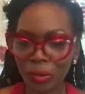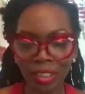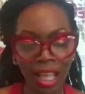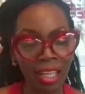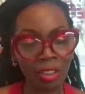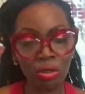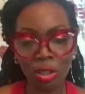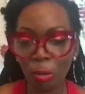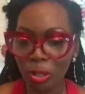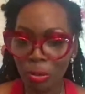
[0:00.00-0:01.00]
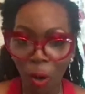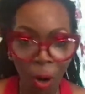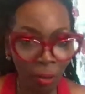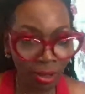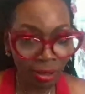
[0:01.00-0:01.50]
Ooh, and people
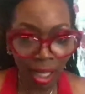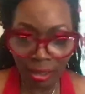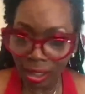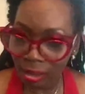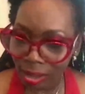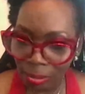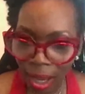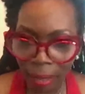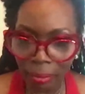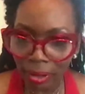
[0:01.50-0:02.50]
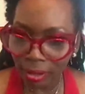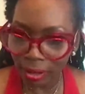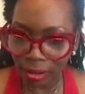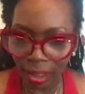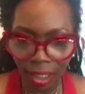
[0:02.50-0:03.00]
always trying to sell somebody's
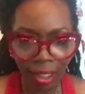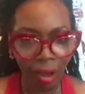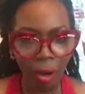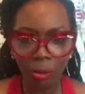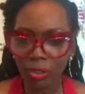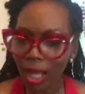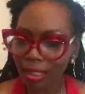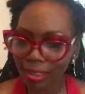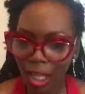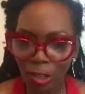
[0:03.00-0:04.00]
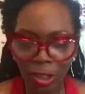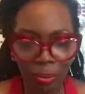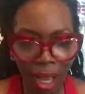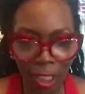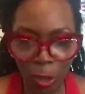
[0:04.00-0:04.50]
business. Always trying to tell
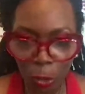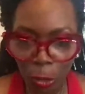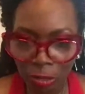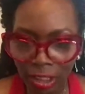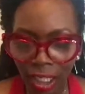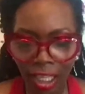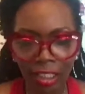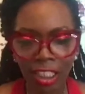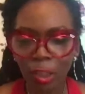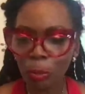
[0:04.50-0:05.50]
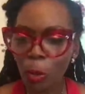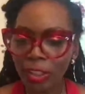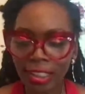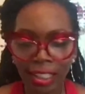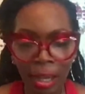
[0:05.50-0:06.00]
somebody's story. These poor
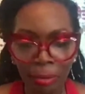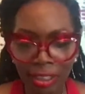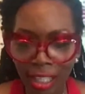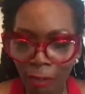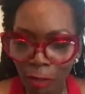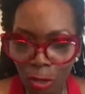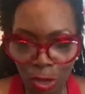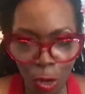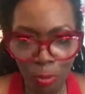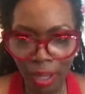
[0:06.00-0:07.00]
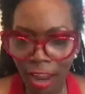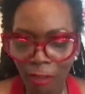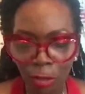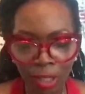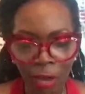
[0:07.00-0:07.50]
celebrities, I feel so
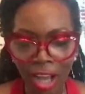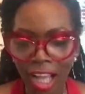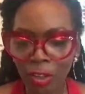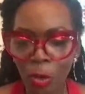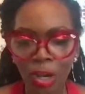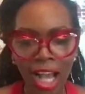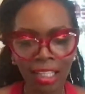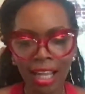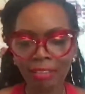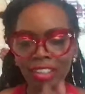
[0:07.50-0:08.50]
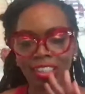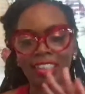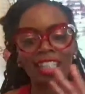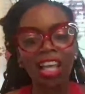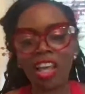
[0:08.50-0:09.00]
bad for them. They don't got no kind of life. They
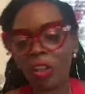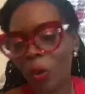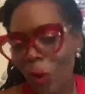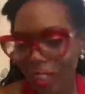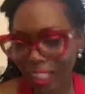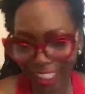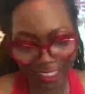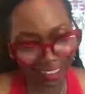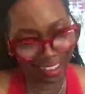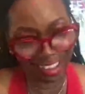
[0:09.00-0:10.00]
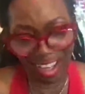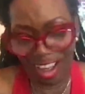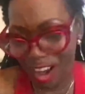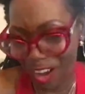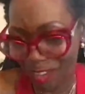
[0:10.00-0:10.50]
just tell all this
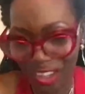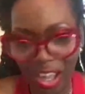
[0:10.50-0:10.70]
stuff.